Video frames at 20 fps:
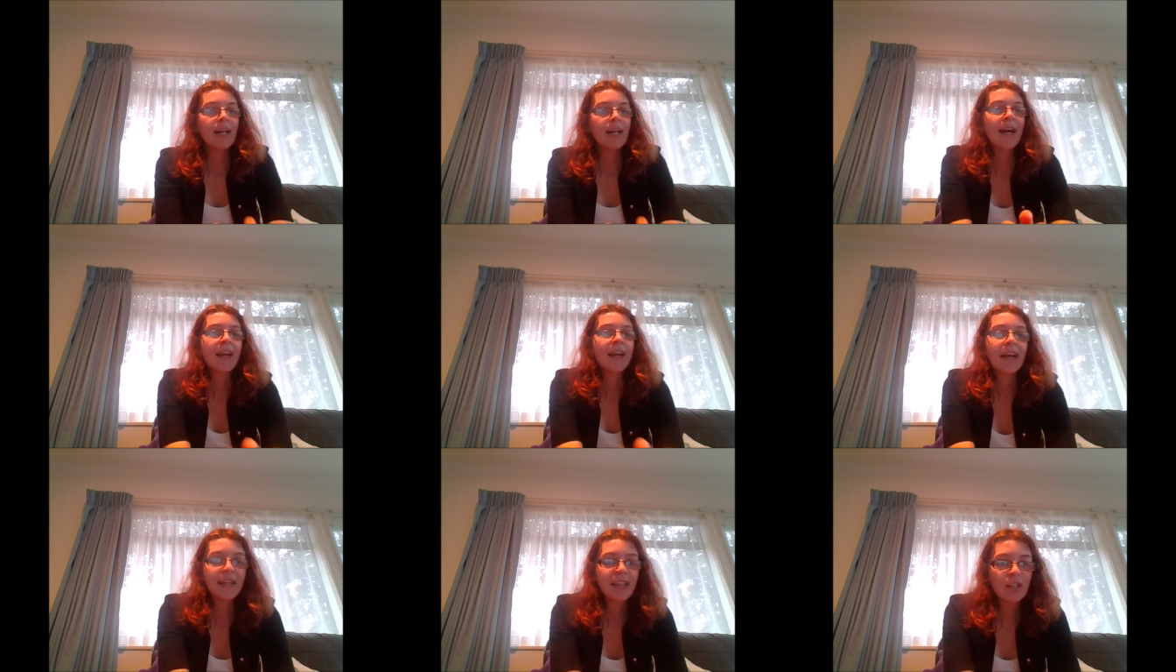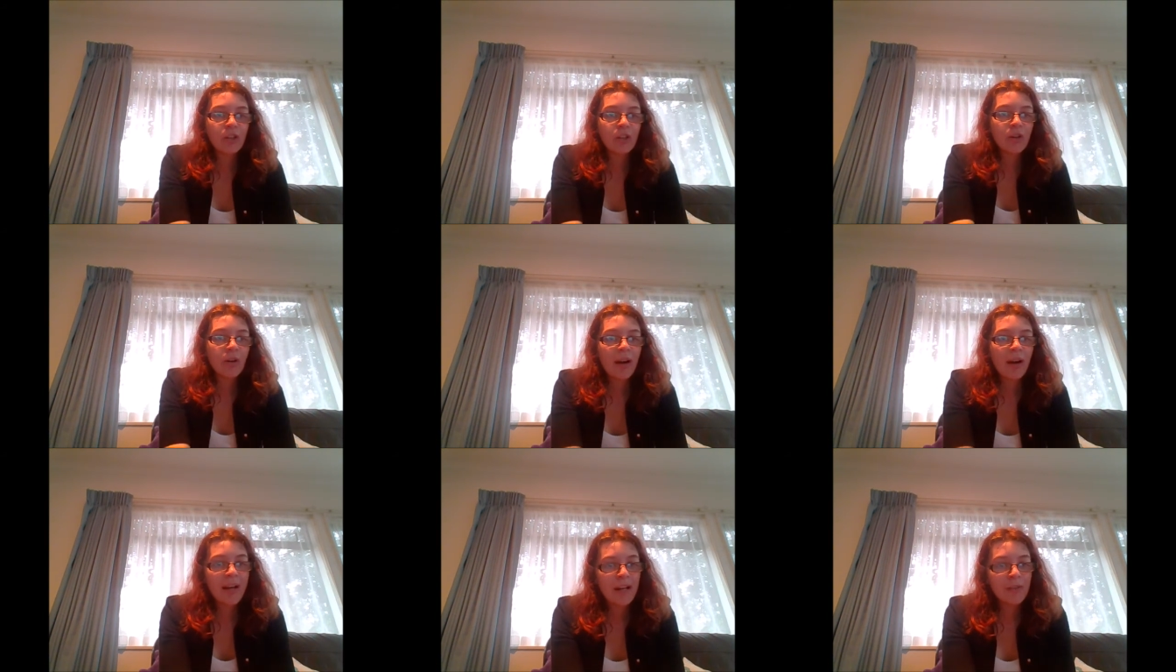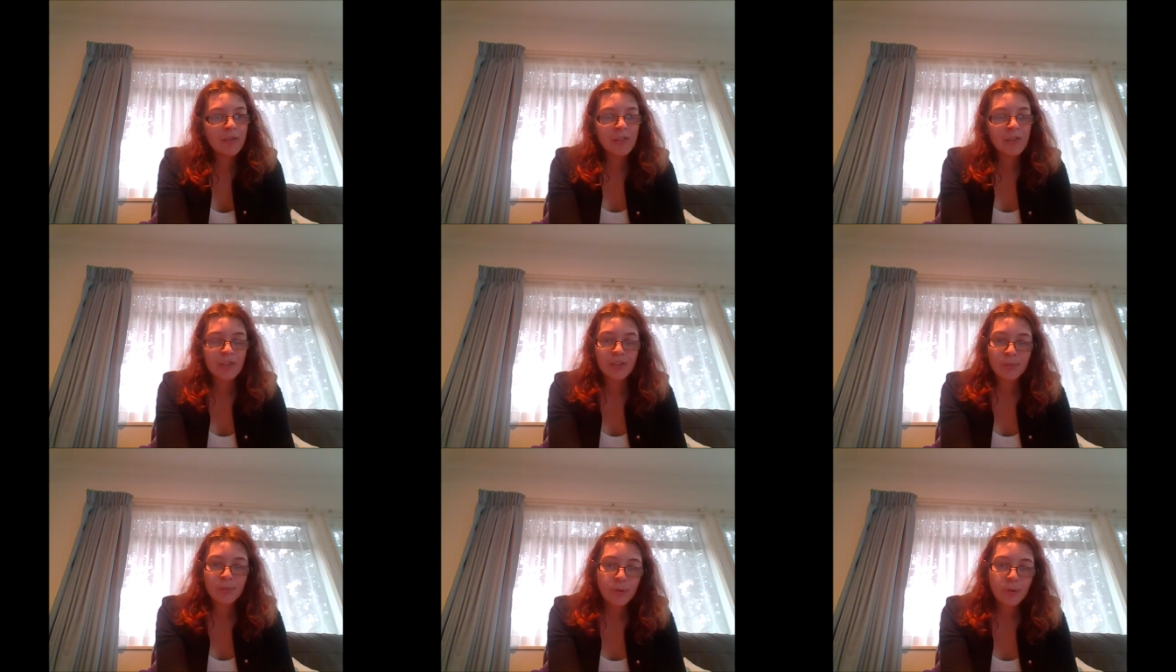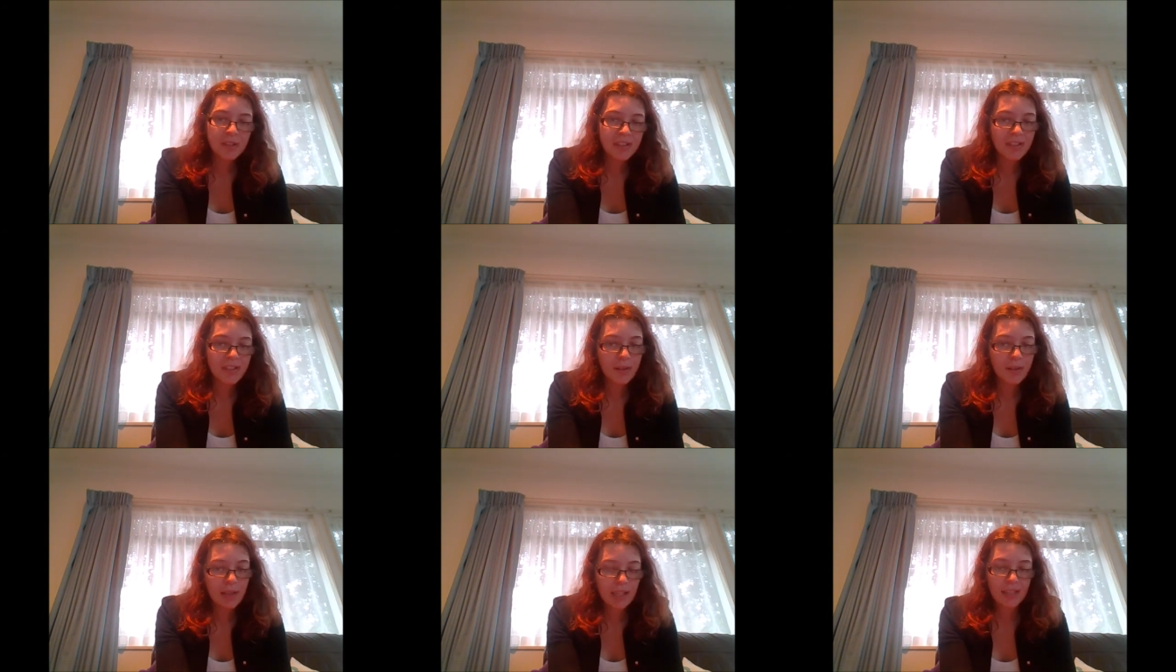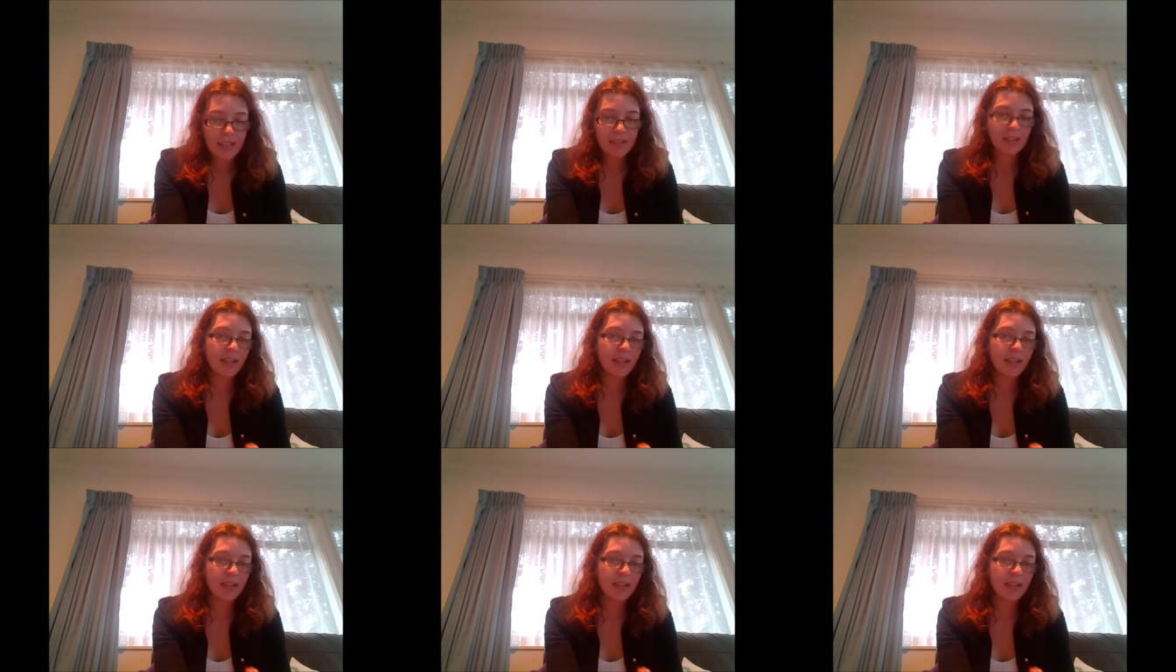And I can cry over the smallest of things,